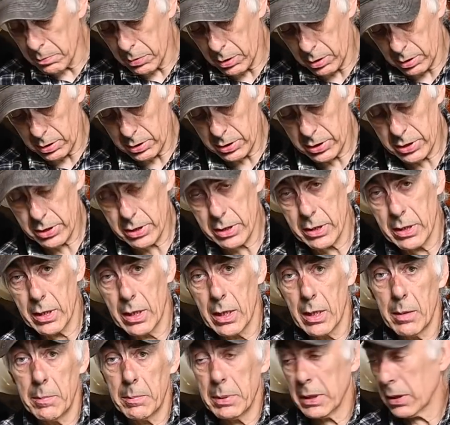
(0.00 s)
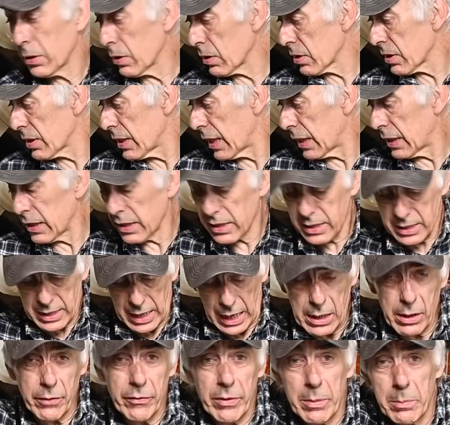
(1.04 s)
bars because that is
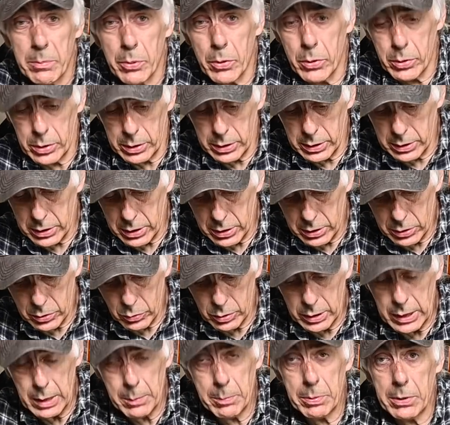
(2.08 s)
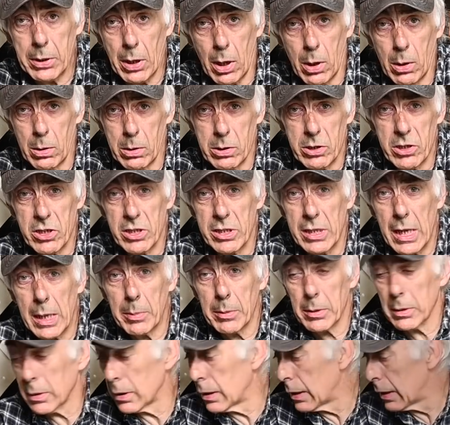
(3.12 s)
kind of important to keep it all stable.